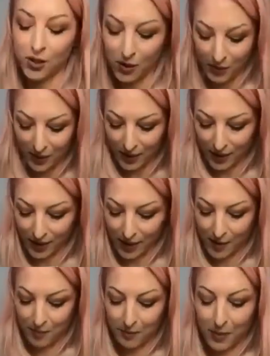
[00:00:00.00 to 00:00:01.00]
do
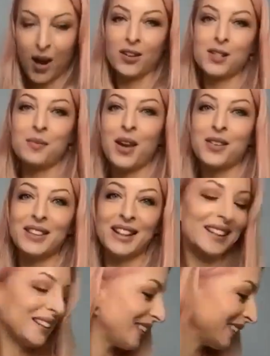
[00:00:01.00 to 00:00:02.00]
the party pony.